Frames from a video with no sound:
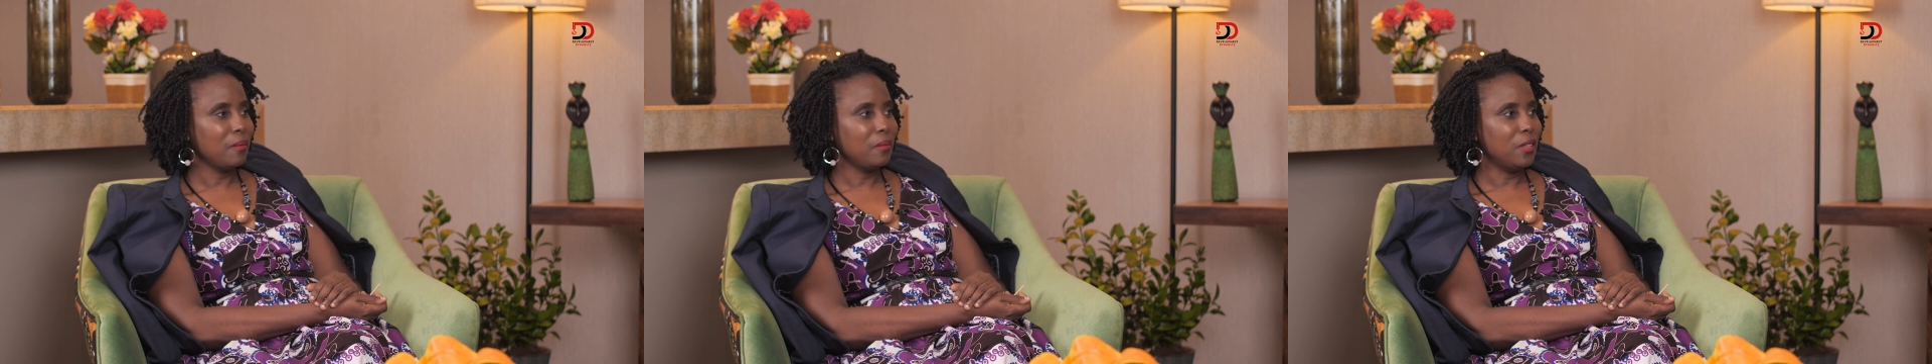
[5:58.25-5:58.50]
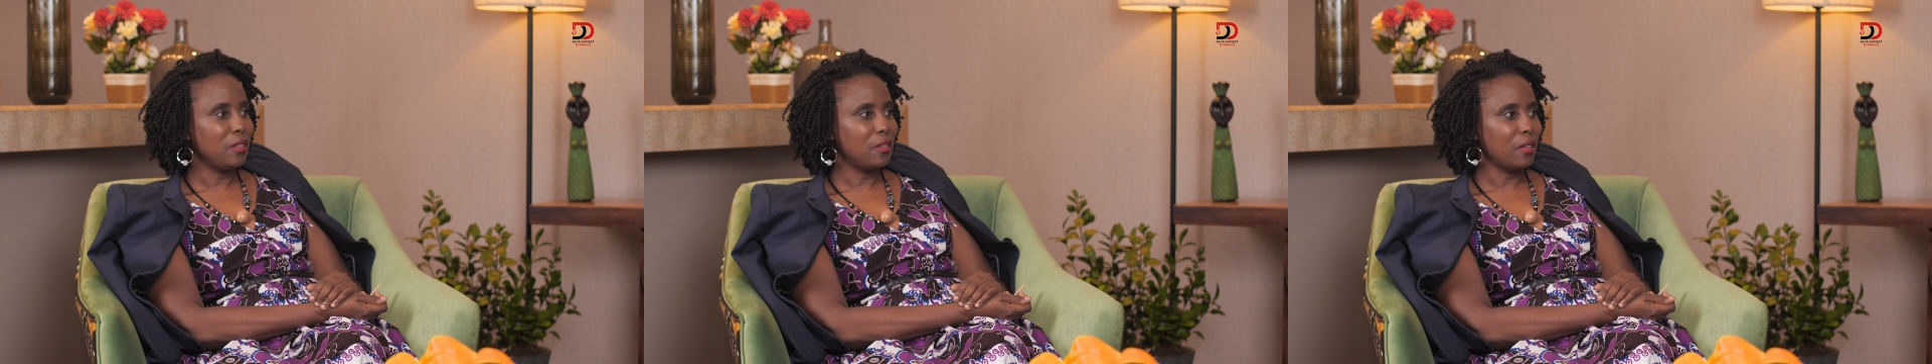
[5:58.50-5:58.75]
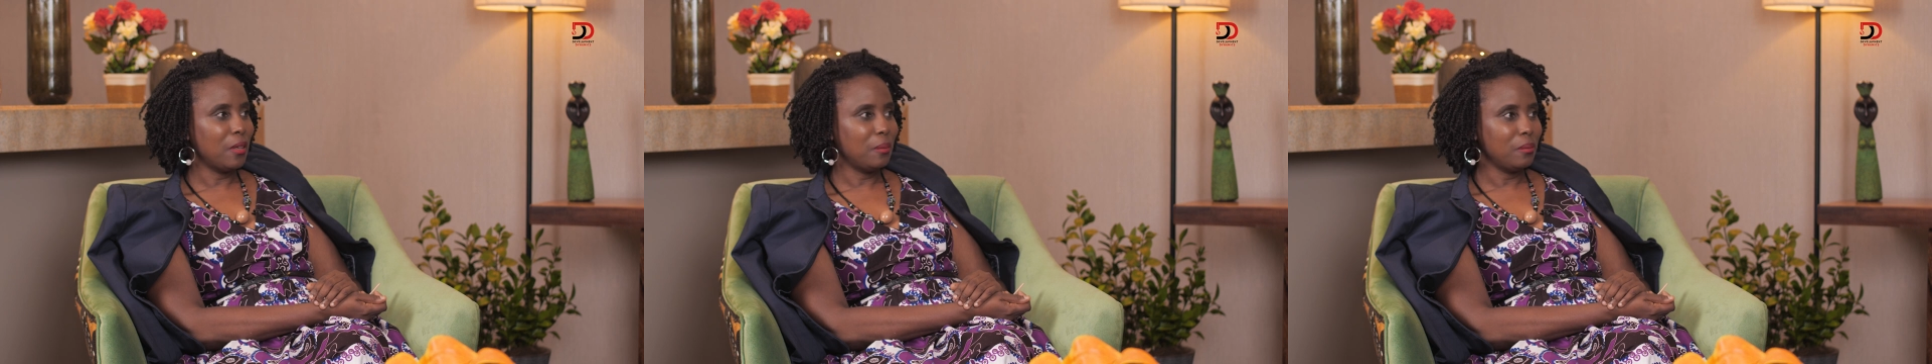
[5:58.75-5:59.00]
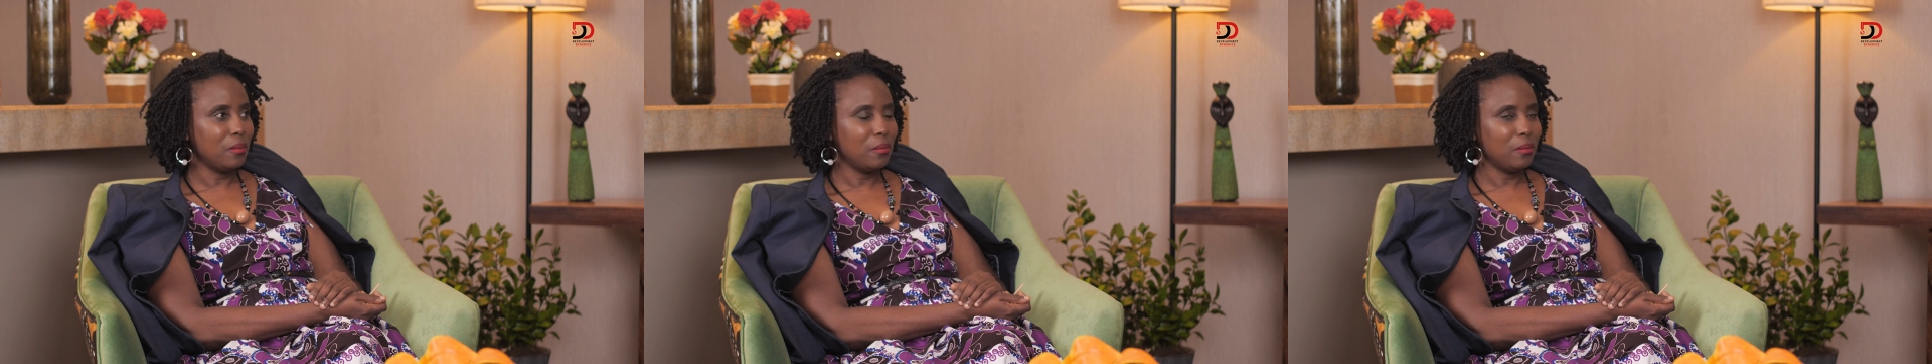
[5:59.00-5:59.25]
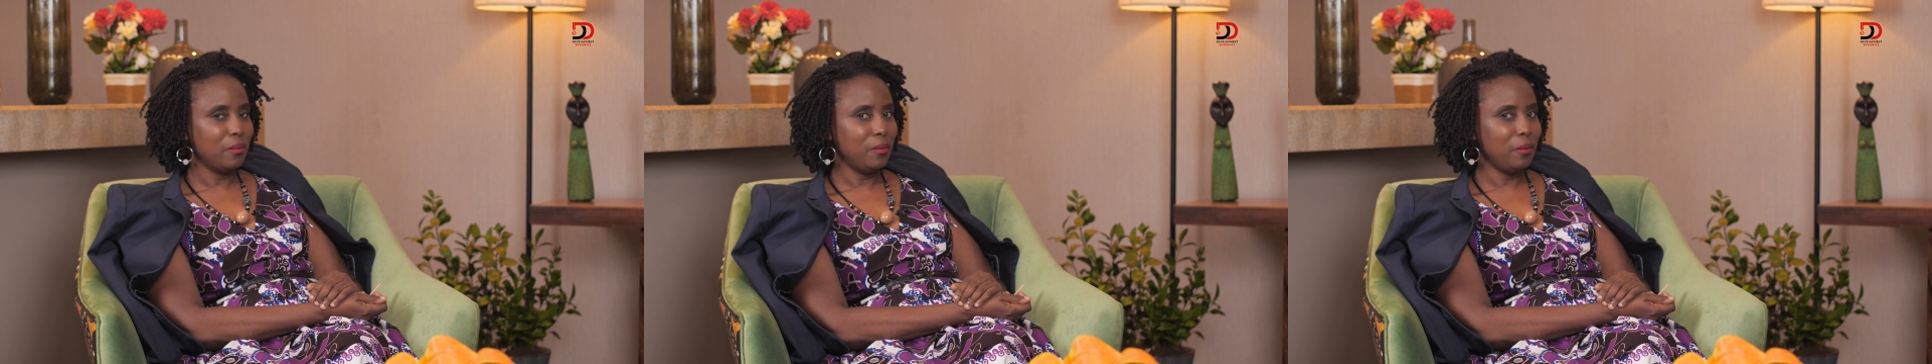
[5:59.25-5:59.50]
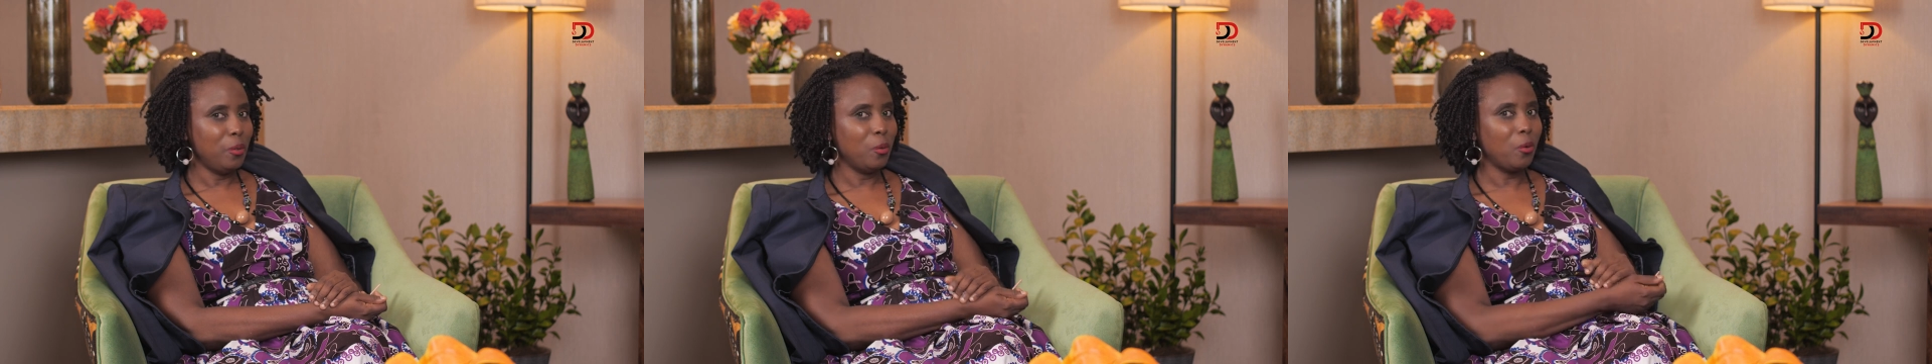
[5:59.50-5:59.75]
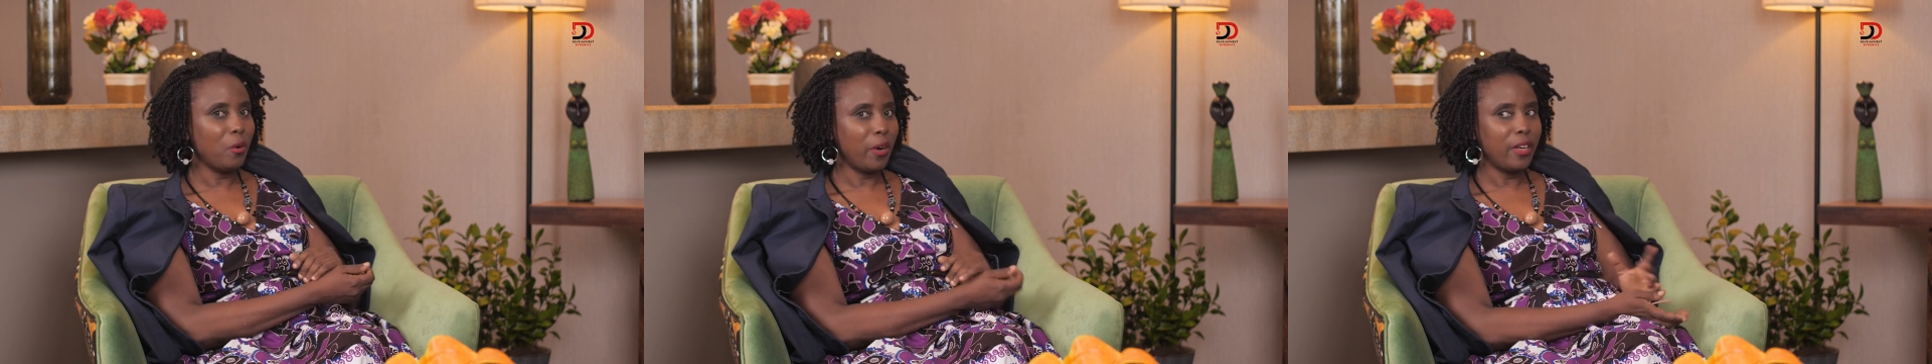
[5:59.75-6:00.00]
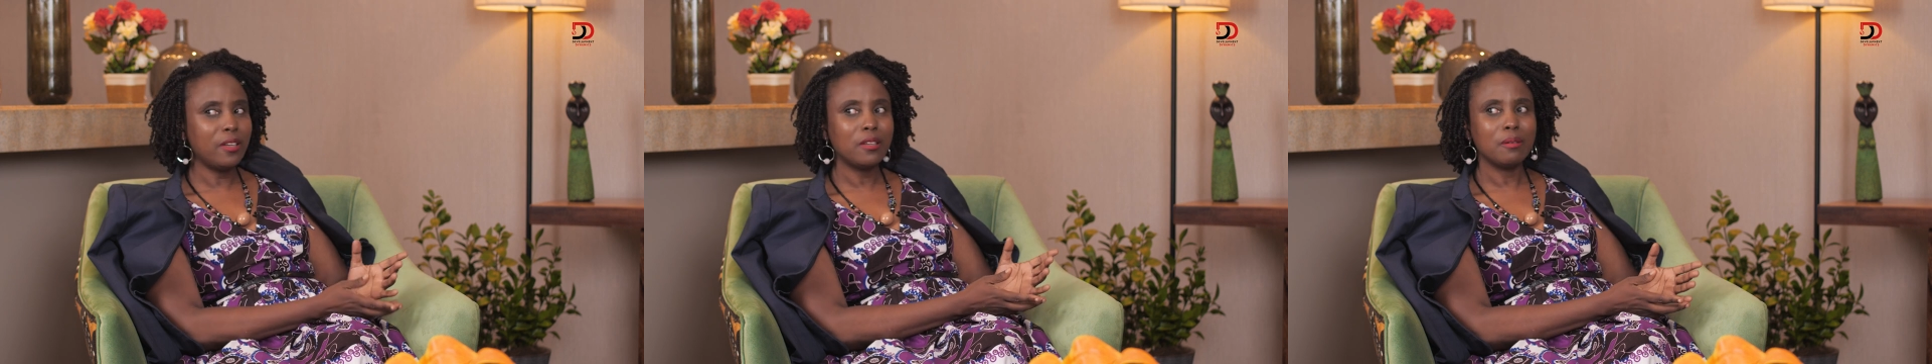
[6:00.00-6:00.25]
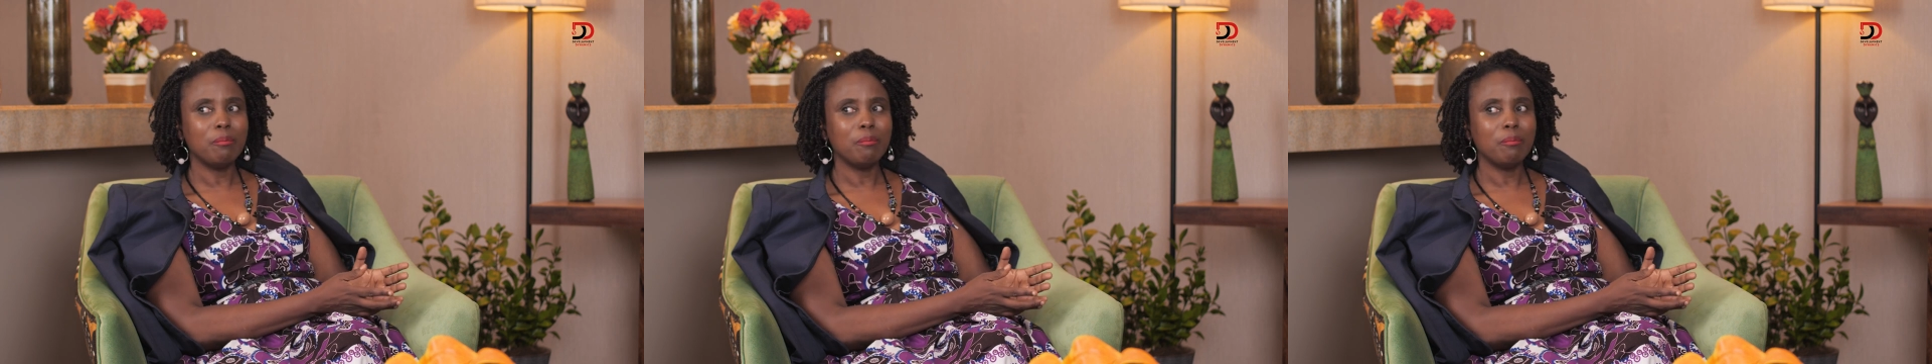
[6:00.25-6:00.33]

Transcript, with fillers: that um, you're great,